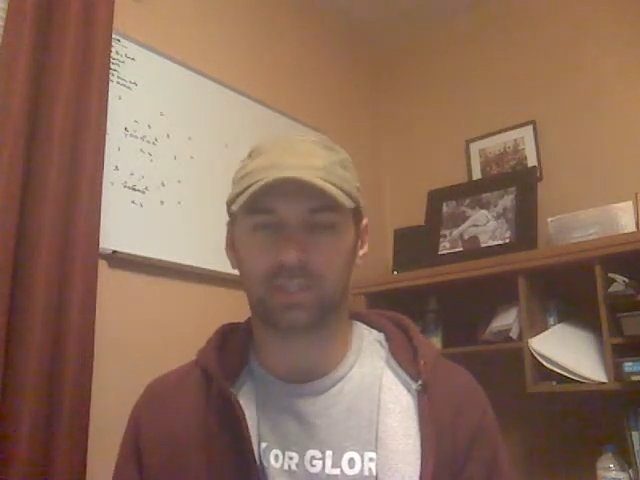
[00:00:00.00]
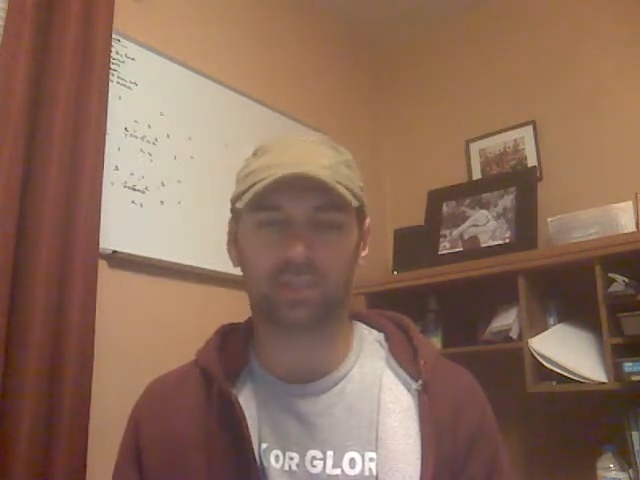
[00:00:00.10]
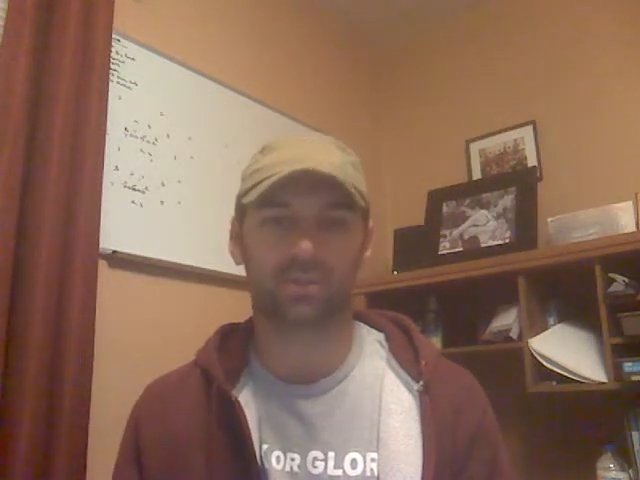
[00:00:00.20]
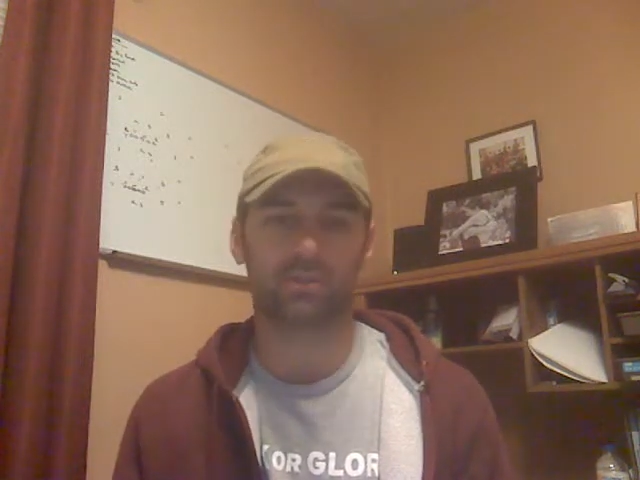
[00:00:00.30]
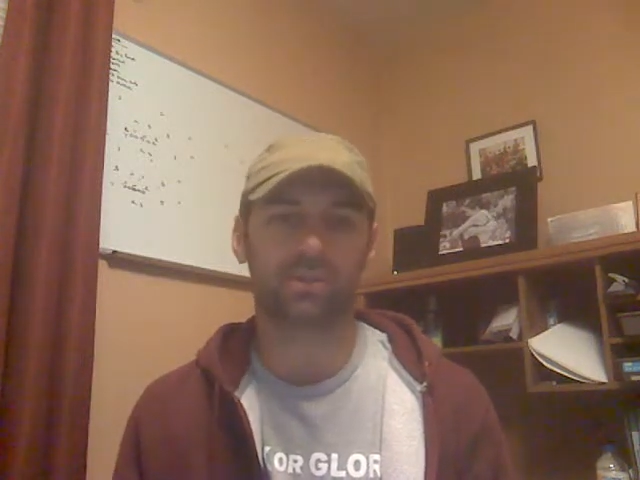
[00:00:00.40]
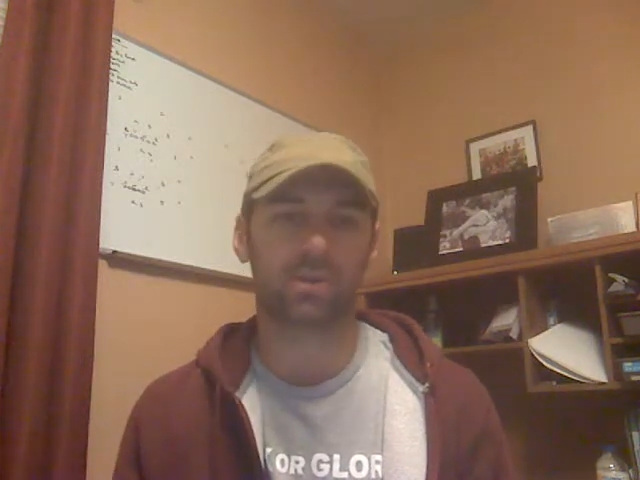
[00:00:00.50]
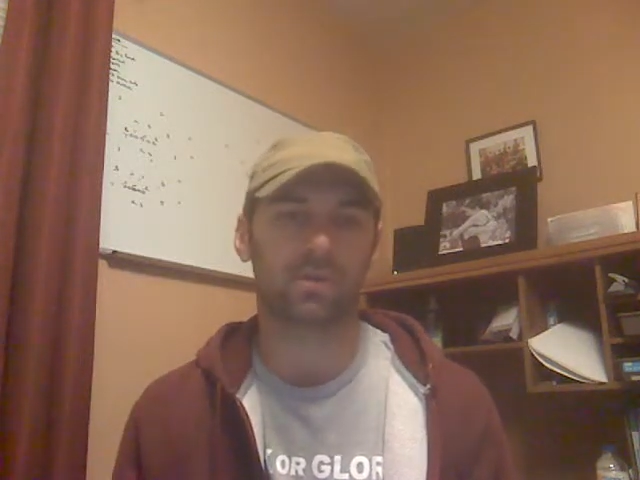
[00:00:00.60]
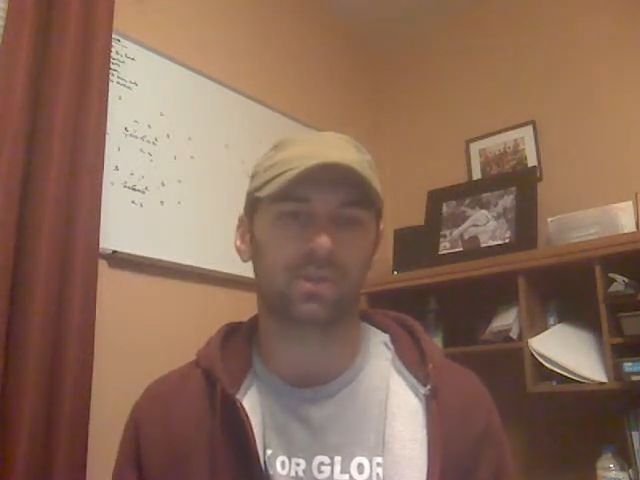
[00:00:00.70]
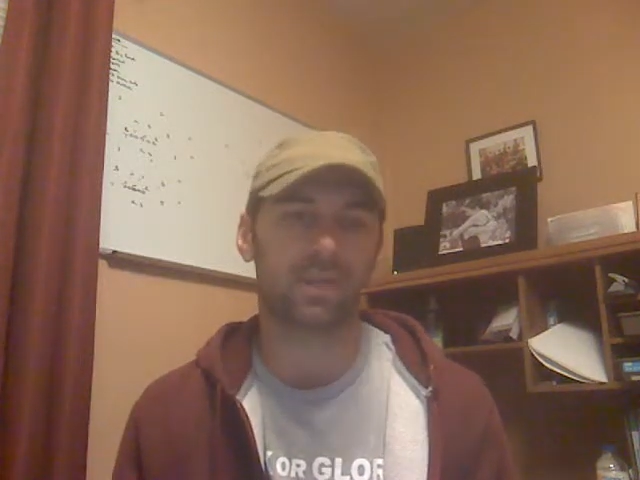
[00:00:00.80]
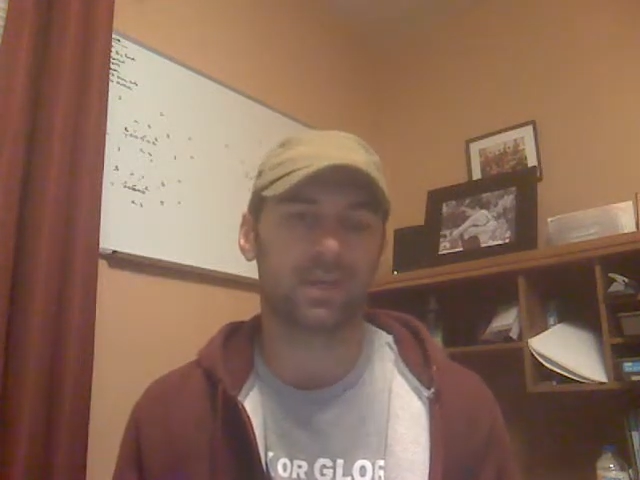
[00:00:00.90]
I chose to
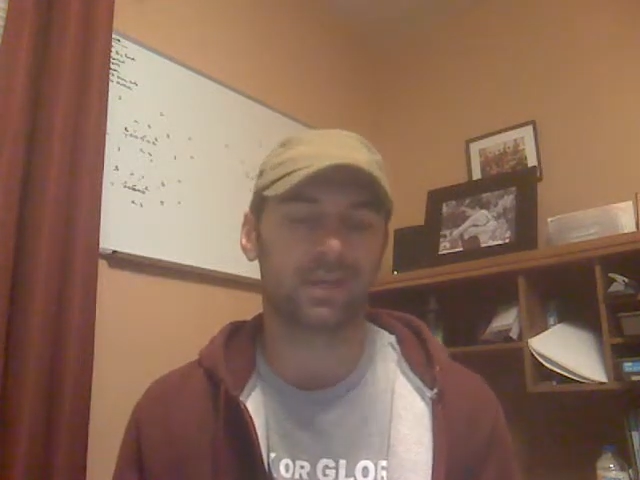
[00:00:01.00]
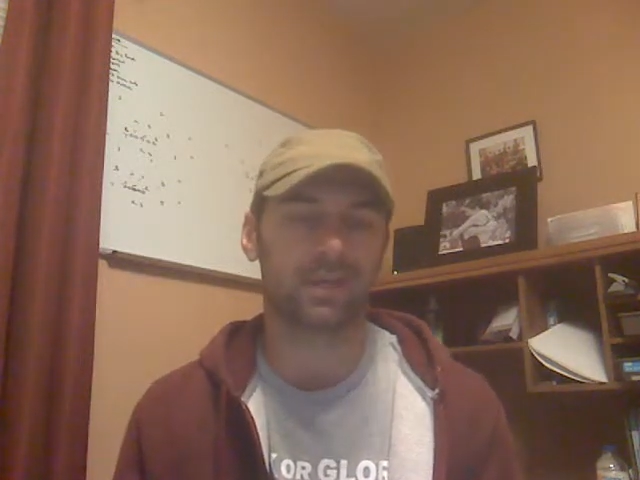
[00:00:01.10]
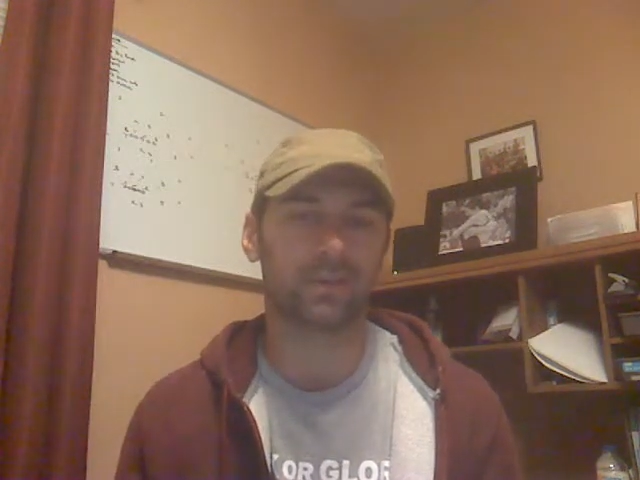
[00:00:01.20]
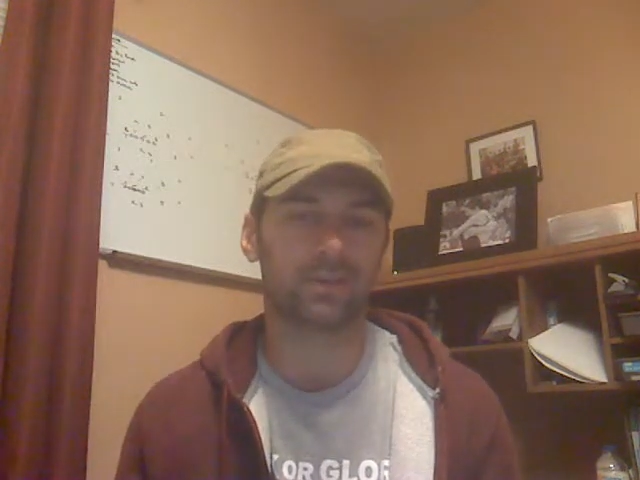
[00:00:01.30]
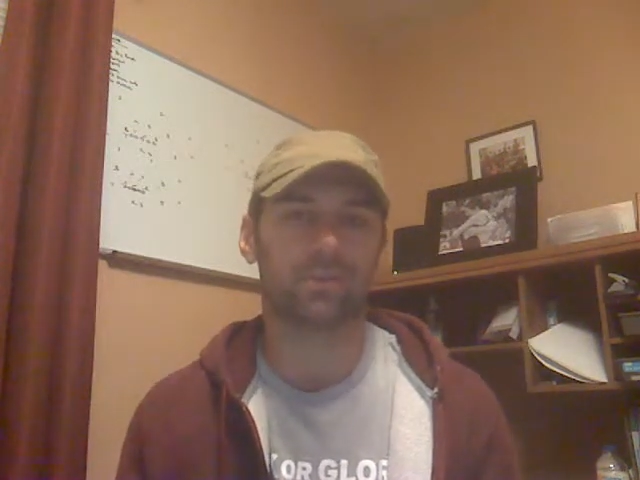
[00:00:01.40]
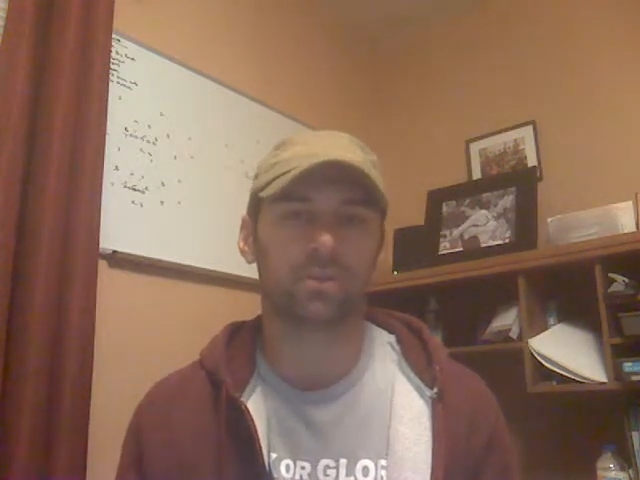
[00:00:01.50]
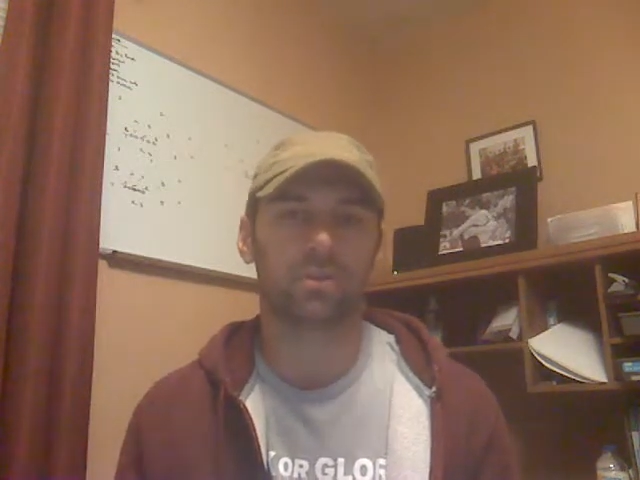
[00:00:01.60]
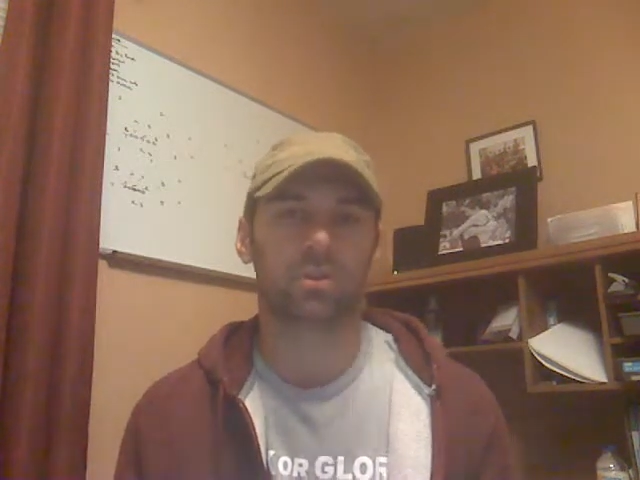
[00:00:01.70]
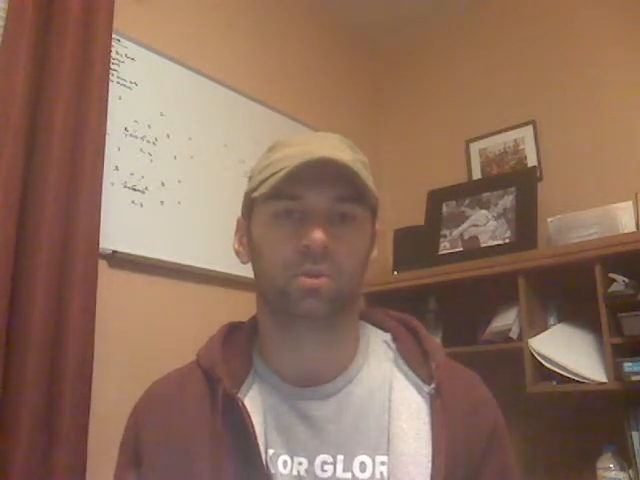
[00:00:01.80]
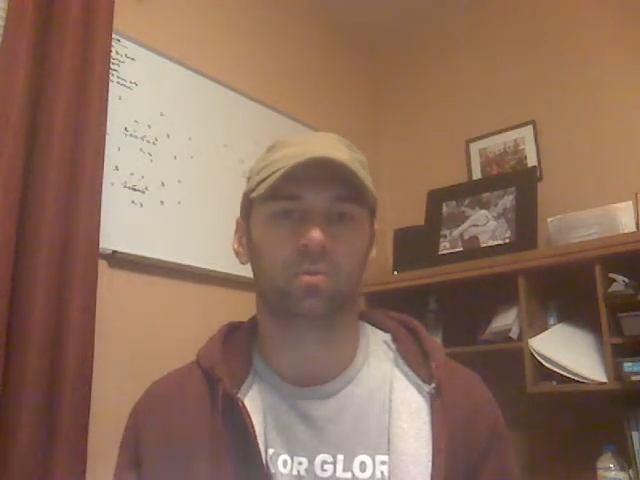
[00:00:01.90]
go along
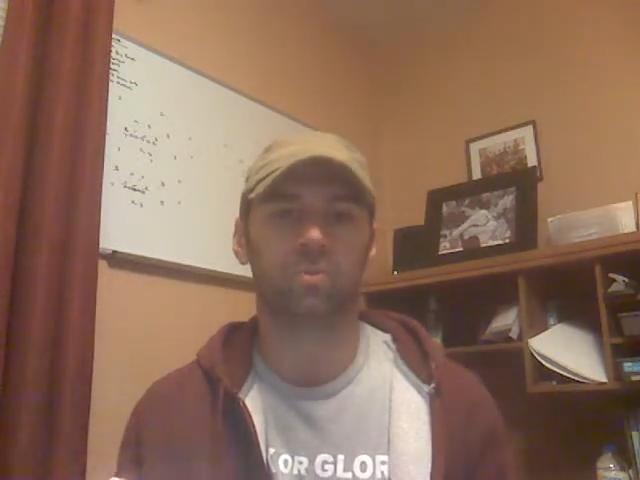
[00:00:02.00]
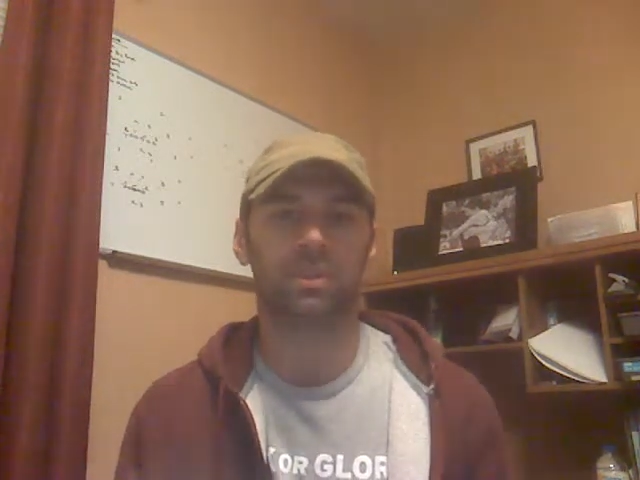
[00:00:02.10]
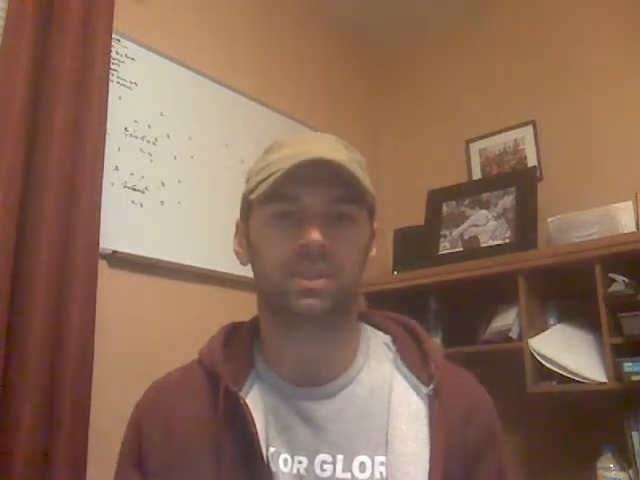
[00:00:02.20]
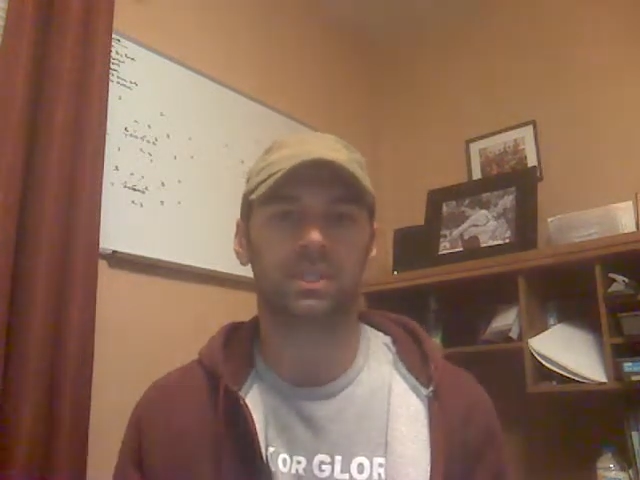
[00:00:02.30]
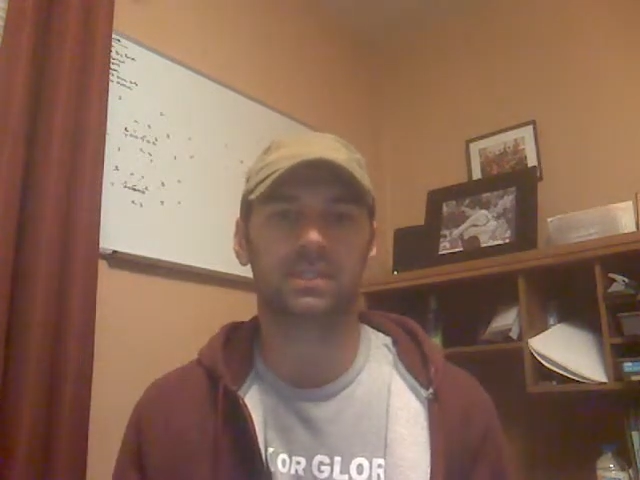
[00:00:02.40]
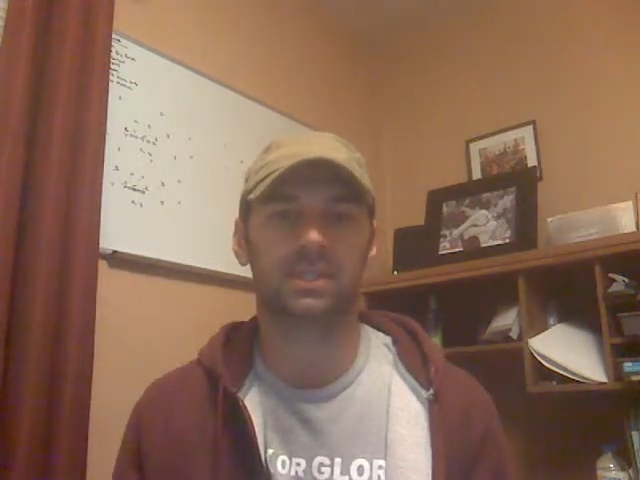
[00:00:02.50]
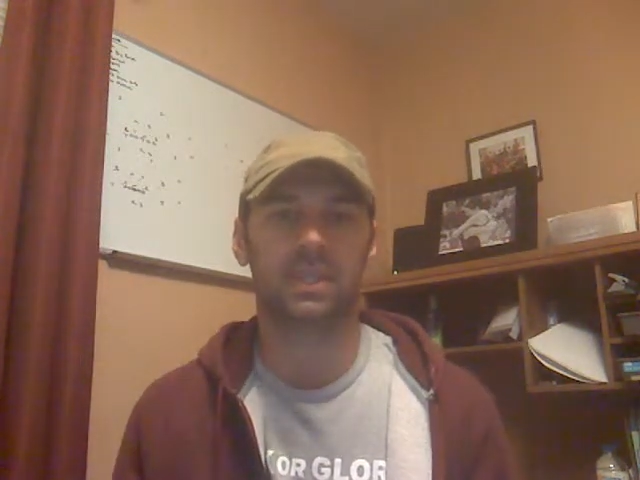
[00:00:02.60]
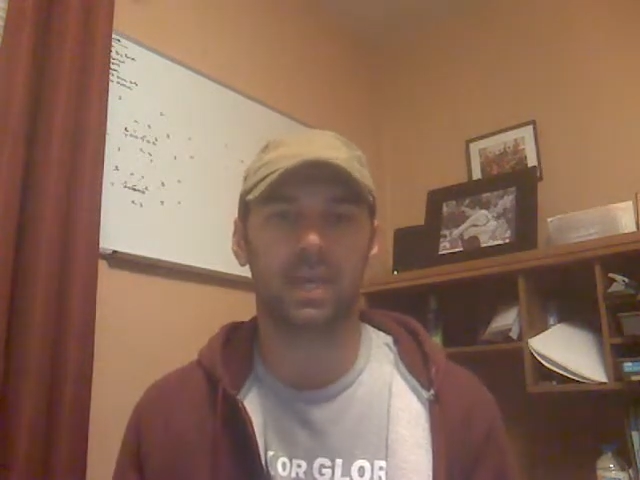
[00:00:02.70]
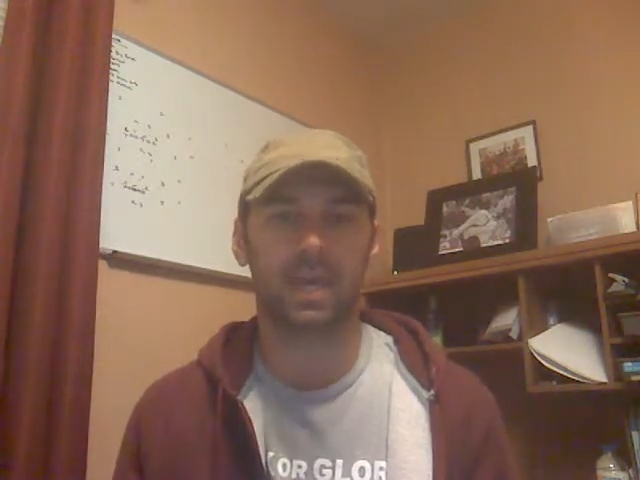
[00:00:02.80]
with this